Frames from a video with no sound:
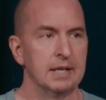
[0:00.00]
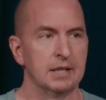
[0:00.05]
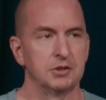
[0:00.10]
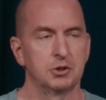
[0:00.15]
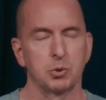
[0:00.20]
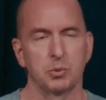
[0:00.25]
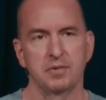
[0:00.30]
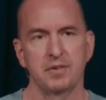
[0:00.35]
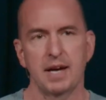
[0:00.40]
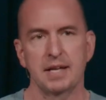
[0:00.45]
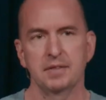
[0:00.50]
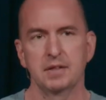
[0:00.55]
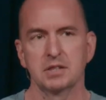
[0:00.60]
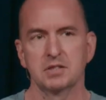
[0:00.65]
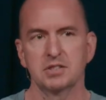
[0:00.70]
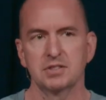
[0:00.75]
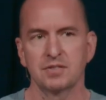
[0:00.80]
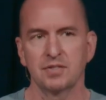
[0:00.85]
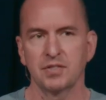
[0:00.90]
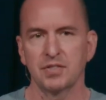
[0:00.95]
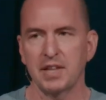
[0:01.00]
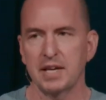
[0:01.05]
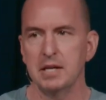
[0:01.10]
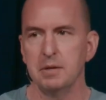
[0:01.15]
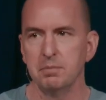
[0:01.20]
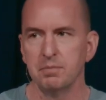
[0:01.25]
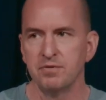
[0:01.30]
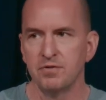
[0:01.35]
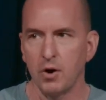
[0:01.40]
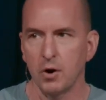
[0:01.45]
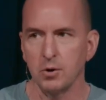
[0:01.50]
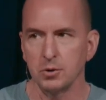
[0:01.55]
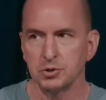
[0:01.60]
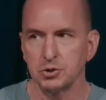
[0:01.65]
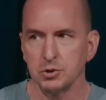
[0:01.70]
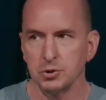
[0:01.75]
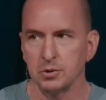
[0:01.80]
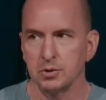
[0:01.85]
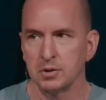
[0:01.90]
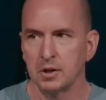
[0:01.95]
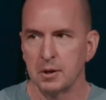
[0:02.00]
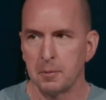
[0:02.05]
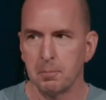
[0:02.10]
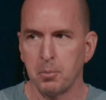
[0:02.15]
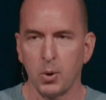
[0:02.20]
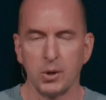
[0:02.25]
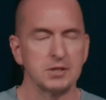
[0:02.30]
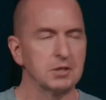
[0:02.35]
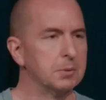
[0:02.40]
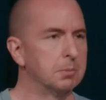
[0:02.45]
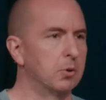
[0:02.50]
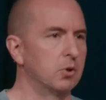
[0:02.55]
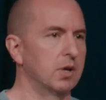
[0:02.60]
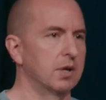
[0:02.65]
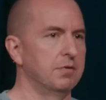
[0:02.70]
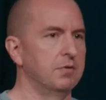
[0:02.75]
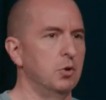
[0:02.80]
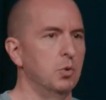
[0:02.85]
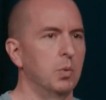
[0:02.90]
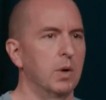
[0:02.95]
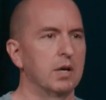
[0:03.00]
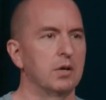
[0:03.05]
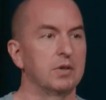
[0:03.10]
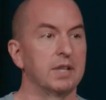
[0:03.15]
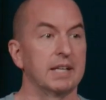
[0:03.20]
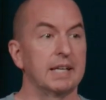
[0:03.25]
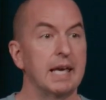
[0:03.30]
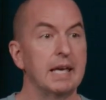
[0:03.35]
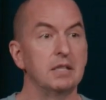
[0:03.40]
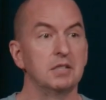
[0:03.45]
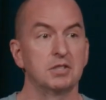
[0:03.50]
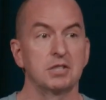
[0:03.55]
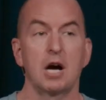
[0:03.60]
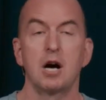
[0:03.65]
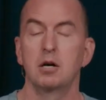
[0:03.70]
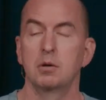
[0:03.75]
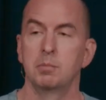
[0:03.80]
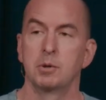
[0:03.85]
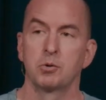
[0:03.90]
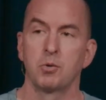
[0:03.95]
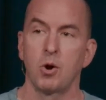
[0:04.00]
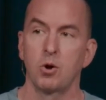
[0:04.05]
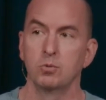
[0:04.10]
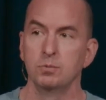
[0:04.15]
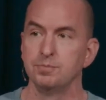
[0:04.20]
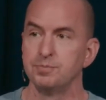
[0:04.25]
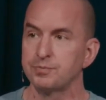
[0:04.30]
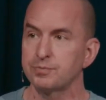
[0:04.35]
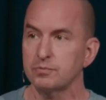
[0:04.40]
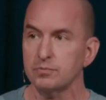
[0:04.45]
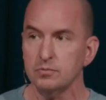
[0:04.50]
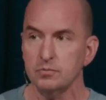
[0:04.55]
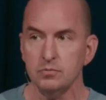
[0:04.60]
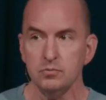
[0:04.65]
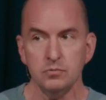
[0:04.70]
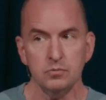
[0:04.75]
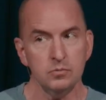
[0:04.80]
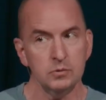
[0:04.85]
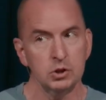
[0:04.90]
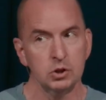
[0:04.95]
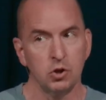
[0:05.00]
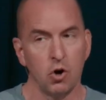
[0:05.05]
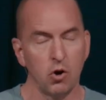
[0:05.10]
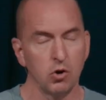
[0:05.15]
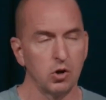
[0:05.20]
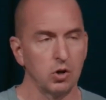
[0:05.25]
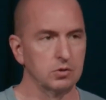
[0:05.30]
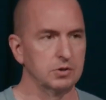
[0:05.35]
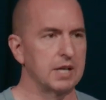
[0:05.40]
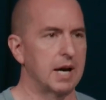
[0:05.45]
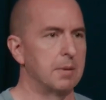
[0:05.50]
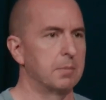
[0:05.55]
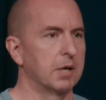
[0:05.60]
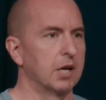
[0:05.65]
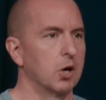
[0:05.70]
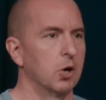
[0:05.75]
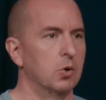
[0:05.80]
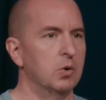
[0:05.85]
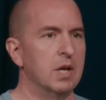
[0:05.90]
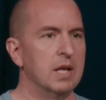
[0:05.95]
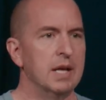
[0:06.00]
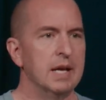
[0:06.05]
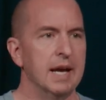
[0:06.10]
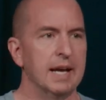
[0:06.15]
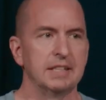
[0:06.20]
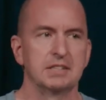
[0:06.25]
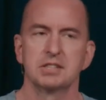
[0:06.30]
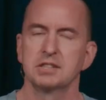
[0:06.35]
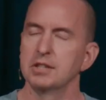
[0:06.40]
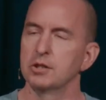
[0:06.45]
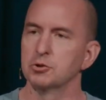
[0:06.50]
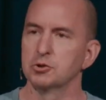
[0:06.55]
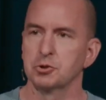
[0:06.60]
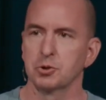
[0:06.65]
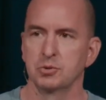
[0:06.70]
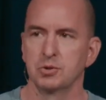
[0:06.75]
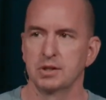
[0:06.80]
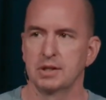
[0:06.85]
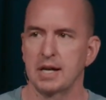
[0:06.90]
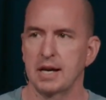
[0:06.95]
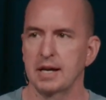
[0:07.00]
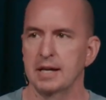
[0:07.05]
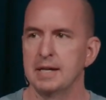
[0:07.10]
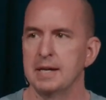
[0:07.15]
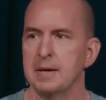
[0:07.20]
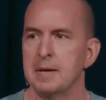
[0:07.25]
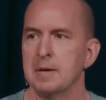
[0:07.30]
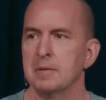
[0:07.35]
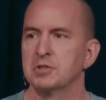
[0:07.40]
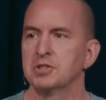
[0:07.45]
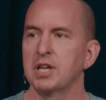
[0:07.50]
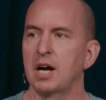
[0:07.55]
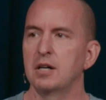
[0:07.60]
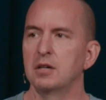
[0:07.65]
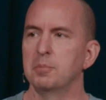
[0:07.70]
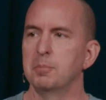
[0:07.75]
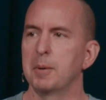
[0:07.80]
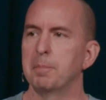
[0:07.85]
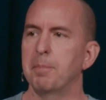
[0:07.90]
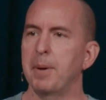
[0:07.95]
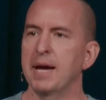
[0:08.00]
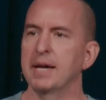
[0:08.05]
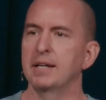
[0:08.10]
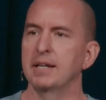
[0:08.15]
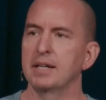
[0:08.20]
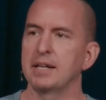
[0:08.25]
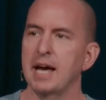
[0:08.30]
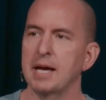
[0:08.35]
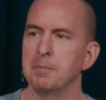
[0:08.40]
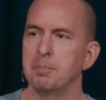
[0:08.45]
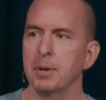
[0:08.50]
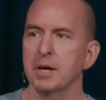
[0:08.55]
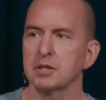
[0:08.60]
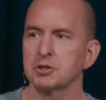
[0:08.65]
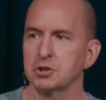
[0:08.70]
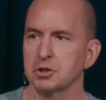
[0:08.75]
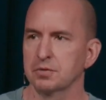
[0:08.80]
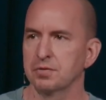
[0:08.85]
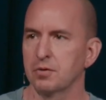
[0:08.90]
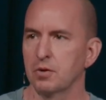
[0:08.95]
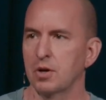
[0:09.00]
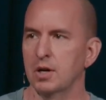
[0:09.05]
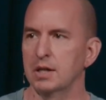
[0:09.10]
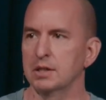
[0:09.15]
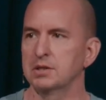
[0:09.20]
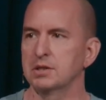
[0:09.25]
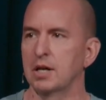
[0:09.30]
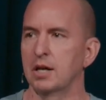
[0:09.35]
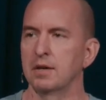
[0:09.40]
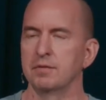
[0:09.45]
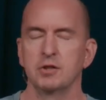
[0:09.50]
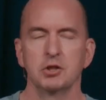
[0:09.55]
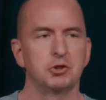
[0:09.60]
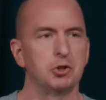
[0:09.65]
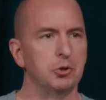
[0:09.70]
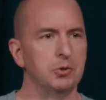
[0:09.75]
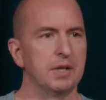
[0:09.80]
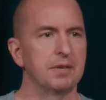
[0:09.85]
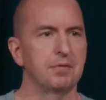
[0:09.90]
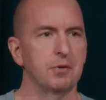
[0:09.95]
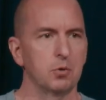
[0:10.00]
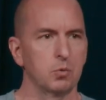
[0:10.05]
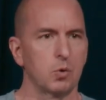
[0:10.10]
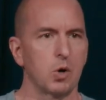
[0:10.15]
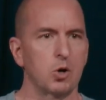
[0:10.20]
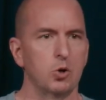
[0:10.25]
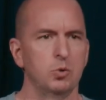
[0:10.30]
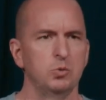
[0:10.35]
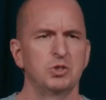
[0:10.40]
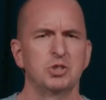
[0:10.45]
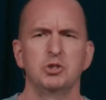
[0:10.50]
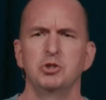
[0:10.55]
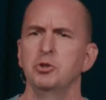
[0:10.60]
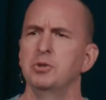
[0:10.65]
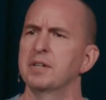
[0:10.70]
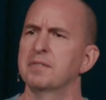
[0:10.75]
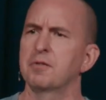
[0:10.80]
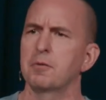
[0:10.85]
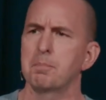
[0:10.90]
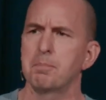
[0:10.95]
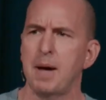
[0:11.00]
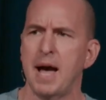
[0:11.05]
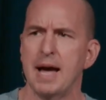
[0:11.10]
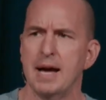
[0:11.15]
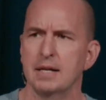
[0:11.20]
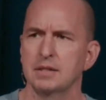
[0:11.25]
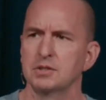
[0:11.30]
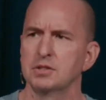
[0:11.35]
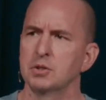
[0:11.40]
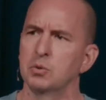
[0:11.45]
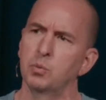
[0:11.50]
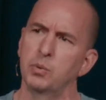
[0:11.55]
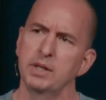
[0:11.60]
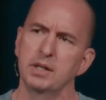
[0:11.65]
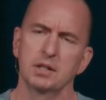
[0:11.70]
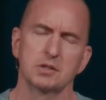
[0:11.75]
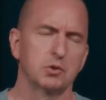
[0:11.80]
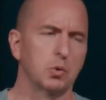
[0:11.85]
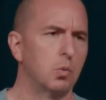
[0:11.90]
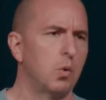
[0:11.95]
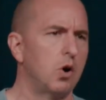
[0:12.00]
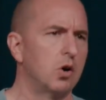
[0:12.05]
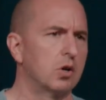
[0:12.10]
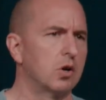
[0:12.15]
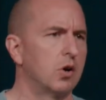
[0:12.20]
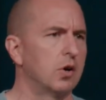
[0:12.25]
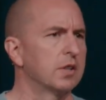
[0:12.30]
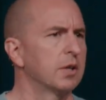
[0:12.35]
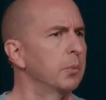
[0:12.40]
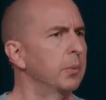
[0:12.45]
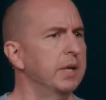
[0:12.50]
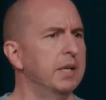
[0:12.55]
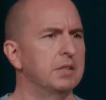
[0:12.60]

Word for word: And so we've had this theme verse or principle, if you will, that King Solomon wrote long, long time ago. It's still true today. Solomon painted a picture for us of the two different roads, the two different paths that we get to walk on, that we